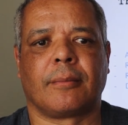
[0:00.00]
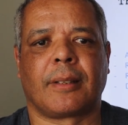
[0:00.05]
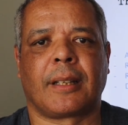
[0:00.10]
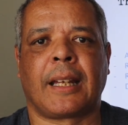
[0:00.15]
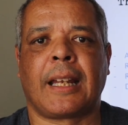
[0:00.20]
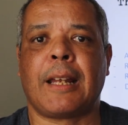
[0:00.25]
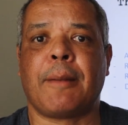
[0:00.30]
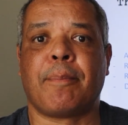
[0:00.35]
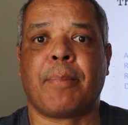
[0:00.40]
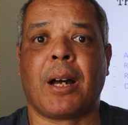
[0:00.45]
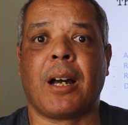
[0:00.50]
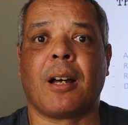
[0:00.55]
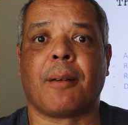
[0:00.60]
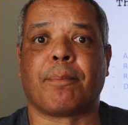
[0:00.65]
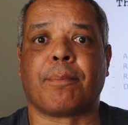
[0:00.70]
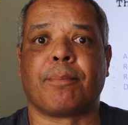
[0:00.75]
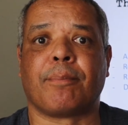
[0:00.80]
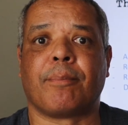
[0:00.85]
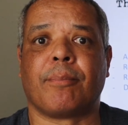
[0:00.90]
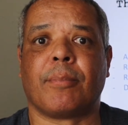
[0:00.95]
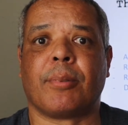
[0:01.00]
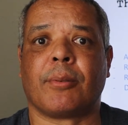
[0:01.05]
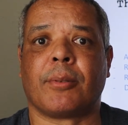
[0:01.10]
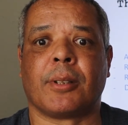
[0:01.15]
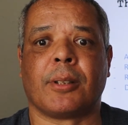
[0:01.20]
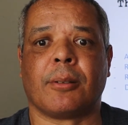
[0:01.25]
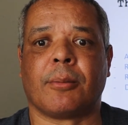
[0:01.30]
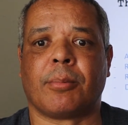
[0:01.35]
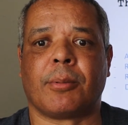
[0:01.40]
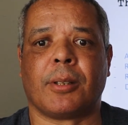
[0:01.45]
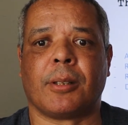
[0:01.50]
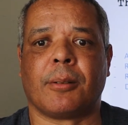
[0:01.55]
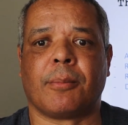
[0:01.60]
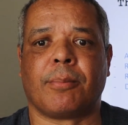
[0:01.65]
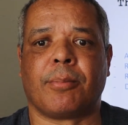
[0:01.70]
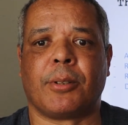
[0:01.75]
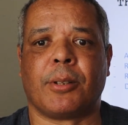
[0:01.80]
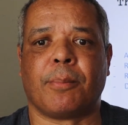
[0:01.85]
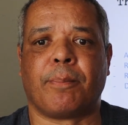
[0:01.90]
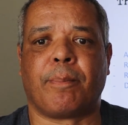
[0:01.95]
keep up.
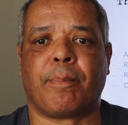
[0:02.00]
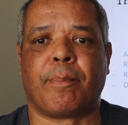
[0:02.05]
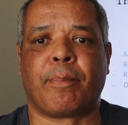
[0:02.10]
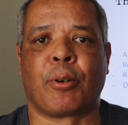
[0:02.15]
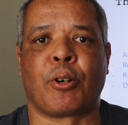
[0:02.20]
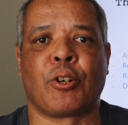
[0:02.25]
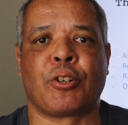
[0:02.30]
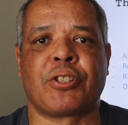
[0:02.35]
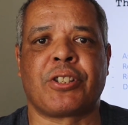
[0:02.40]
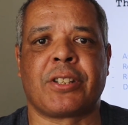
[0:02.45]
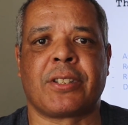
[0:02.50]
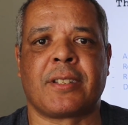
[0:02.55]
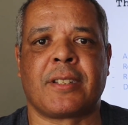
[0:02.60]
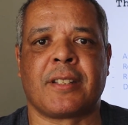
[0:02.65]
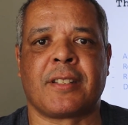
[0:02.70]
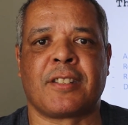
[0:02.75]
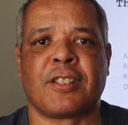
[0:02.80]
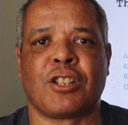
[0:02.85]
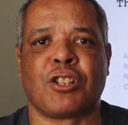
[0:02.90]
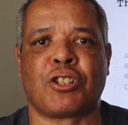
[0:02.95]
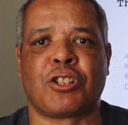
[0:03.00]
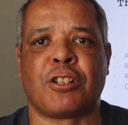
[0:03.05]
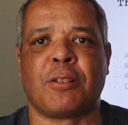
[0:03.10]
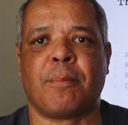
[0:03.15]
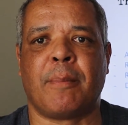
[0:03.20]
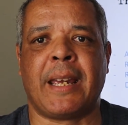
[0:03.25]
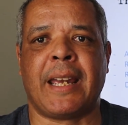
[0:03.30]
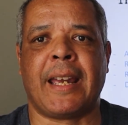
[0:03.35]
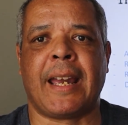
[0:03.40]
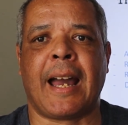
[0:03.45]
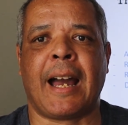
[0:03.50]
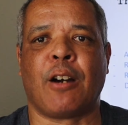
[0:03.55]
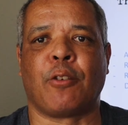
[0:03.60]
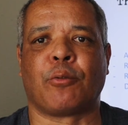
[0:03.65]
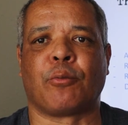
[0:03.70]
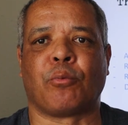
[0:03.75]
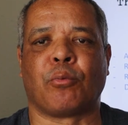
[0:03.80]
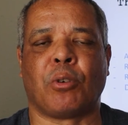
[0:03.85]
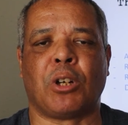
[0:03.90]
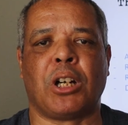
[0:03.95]
The purchase decision may
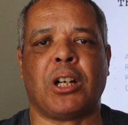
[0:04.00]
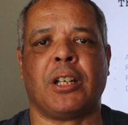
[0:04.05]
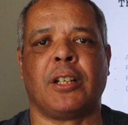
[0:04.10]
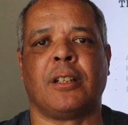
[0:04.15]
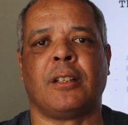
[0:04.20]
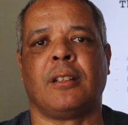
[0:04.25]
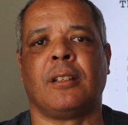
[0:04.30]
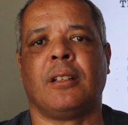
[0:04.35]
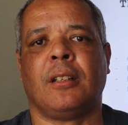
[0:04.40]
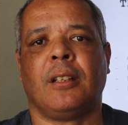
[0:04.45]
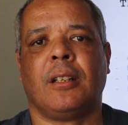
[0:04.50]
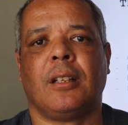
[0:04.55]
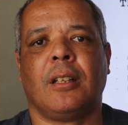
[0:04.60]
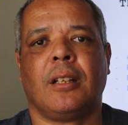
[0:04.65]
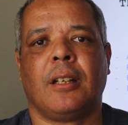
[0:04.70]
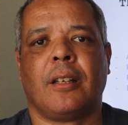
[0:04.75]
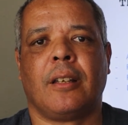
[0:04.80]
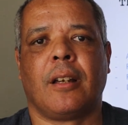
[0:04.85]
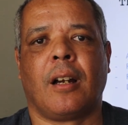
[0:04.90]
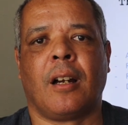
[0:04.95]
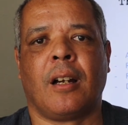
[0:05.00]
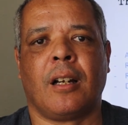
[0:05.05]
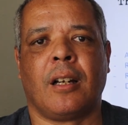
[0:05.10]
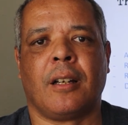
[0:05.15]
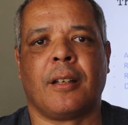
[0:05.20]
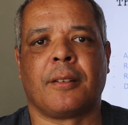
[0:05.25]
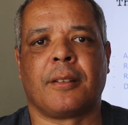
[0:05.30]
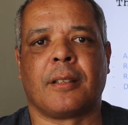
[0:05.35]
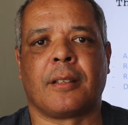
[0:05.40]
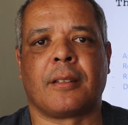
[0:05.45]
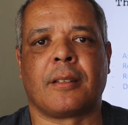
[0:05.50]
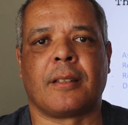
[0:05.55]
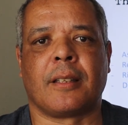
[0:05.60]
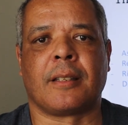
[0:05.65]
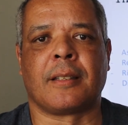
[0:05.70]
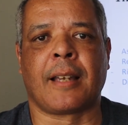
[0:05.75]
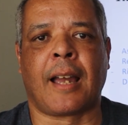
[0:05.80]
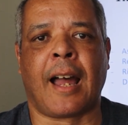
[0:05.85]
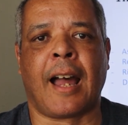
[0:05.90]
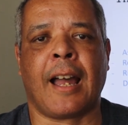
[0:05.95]
outrun
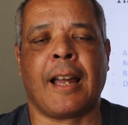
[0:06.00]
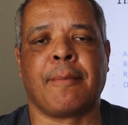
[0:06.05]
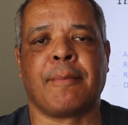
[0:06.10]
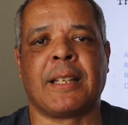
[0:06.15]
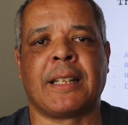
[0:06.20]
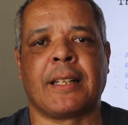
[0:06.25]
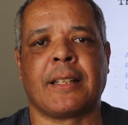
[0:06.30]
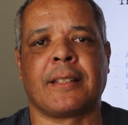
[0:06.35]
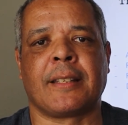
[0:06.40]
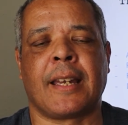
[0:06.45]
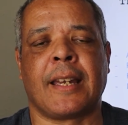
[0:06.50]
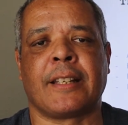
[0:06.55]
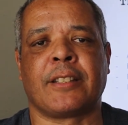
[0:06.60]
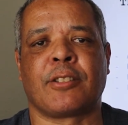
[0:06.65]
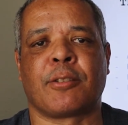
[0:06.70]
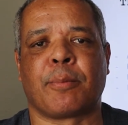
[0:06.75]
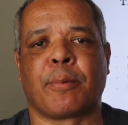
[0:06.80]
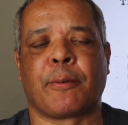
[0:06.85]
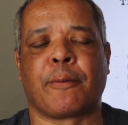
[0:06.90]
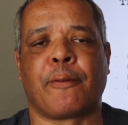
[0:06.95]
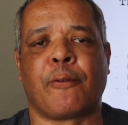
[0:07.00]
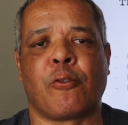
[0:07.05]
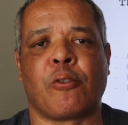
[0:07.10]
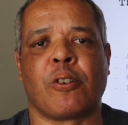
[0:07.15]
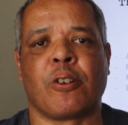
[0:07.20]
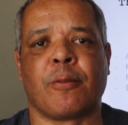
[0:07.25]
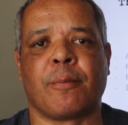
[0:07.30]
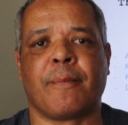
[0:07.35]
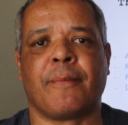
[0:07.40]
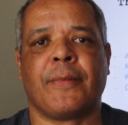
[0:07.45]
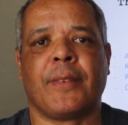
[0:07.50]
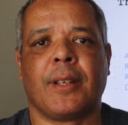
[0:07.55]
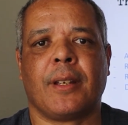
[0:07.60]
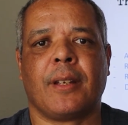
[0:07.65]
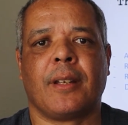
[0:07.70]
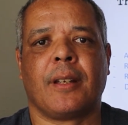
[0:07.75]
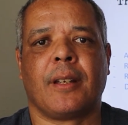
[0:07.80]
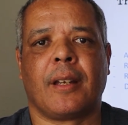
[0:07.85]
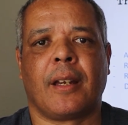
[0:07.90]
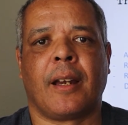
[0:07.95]
the time that it takes to perform
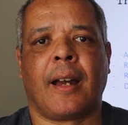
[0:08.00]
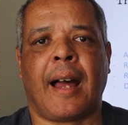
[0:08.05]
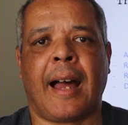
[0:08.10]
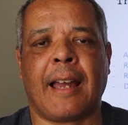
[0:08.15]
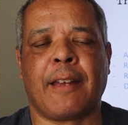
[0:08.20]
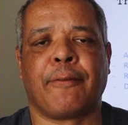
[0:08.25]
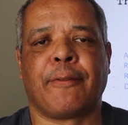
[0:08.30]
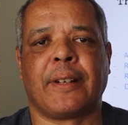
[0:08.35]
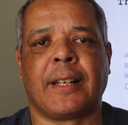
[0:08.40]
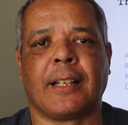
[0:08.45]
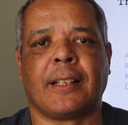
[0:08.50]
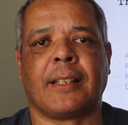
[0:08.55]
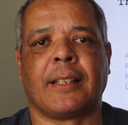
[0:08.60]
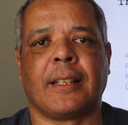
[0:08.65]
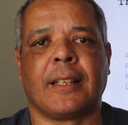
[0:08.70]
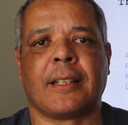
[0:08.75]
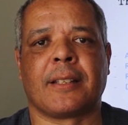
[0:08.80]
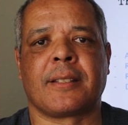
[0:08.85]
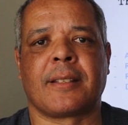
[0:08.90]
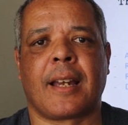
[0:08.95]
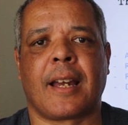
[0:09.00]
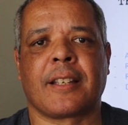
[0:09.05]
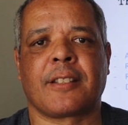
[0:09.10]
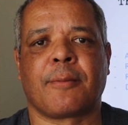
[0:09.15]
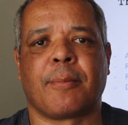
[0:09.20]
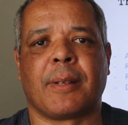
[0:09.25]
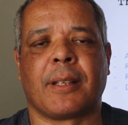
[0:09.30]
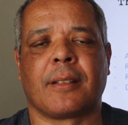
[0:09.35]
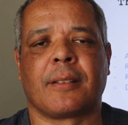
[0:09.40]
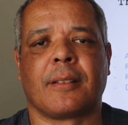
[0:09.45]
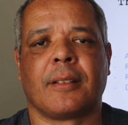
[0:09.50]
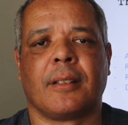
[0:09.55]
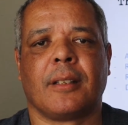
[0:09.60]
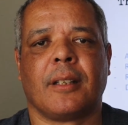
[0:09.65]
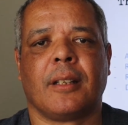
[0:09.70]
a high fidelity assessment.